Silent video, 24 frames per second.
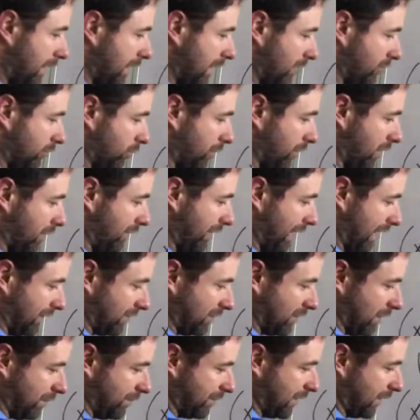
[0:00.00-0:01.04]
is we have had
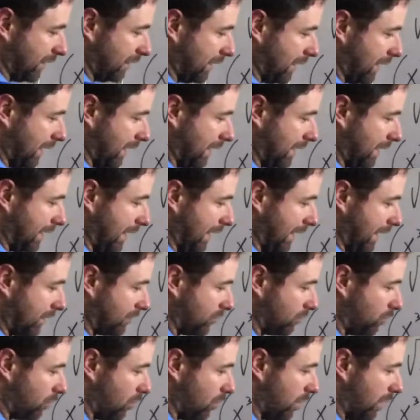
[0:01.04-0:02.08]
something like
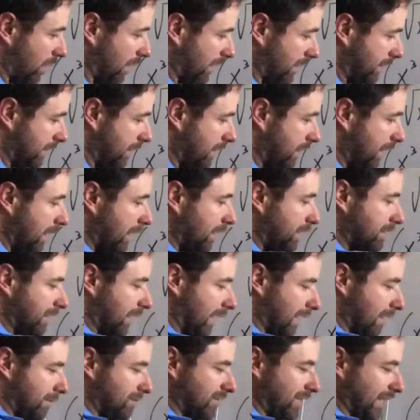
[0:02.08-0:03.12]
x1
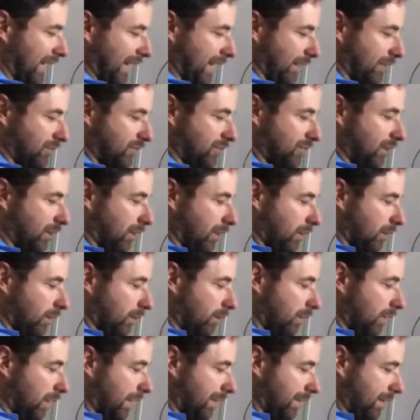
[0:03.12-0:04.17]
times
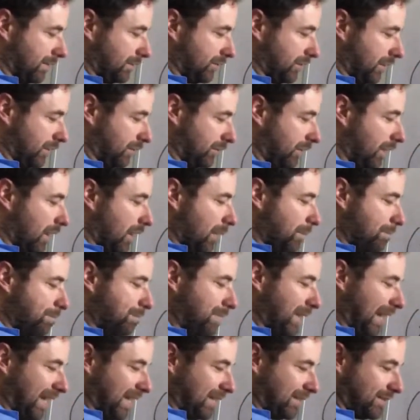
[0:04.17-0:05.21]
x2. And this is
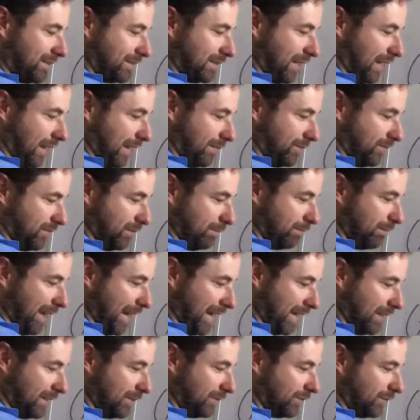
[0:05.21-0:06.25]
base times a
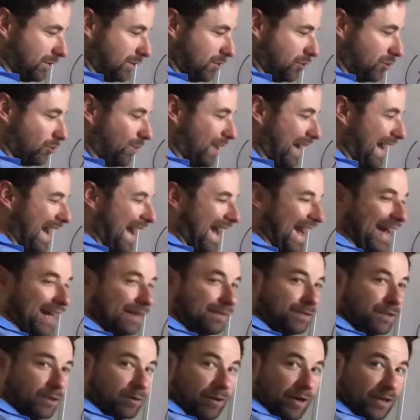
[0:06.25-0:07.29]
base. You
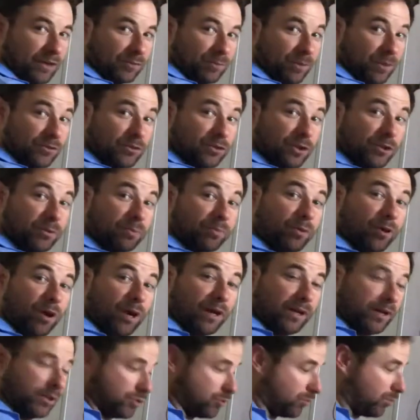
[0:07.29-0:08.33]
add their exponents. It's called the
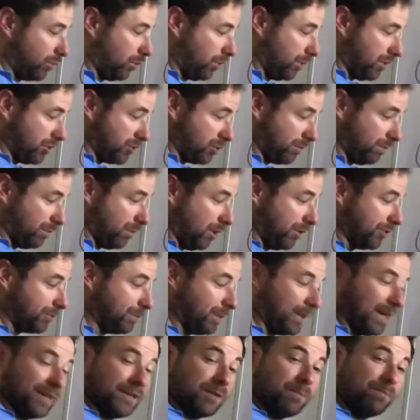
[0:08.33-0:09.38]
product rule because you're
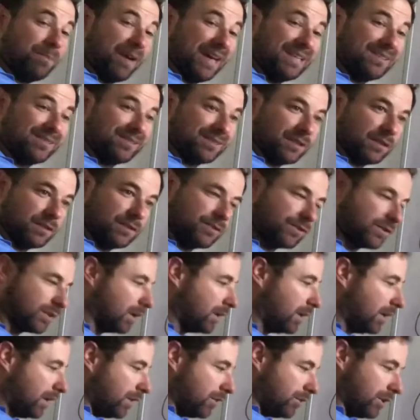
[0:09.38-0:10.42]
multiplying the bases.
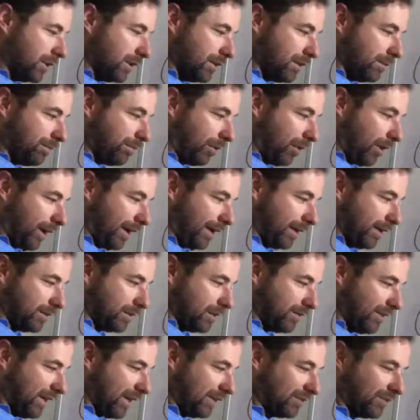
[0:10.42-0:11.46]
You get the product
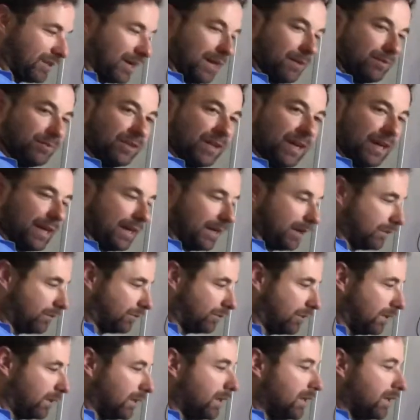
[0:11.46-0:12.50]
of x times
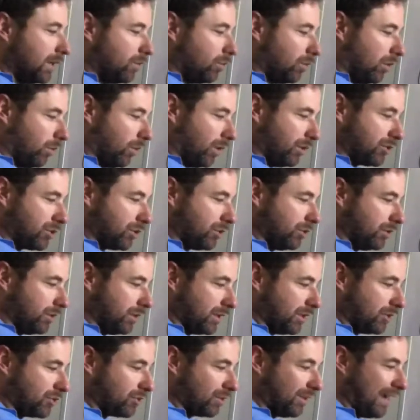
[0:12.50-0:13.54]
x. Well, what you're
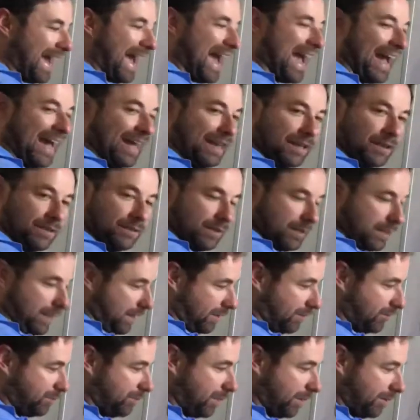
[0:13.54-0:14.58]
doing is you're adding the
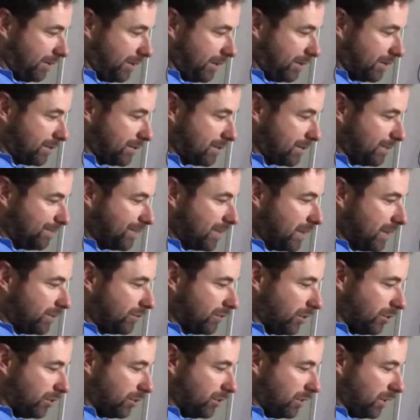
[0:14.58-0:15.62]
exponents.
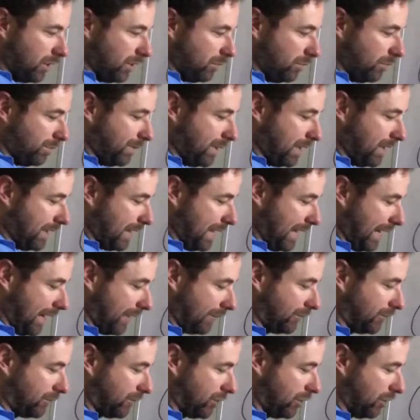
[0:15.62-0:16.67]
So it would be
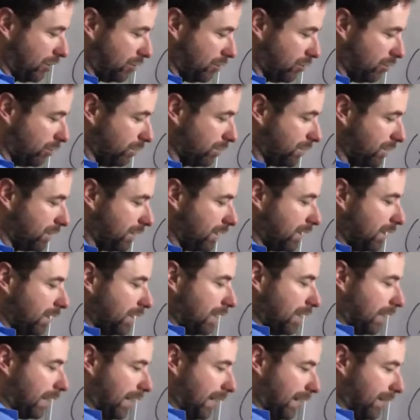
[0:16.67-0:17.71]
x cubed.
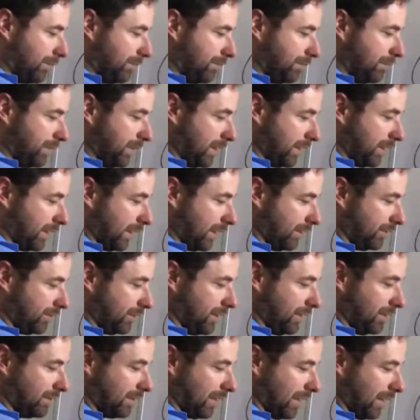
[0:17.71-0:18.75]
Because
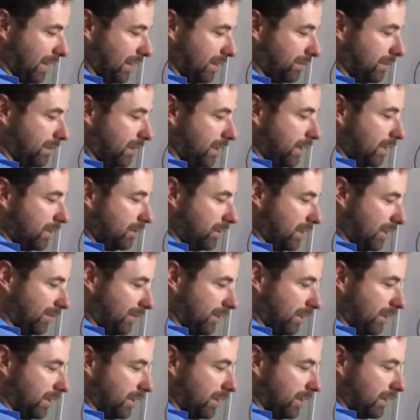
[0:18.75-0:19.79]
anytime you have
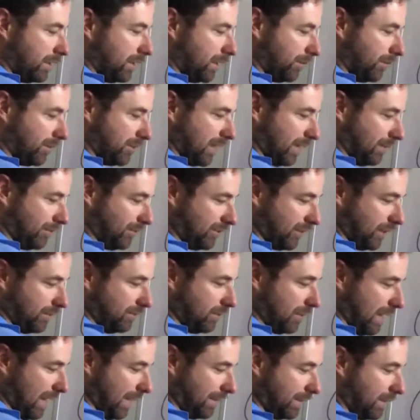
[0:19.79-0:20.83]
a number times set,
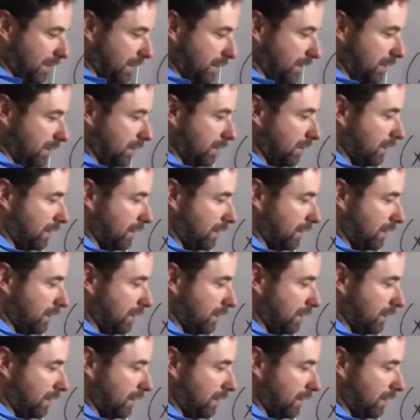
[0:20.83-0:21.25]
you add the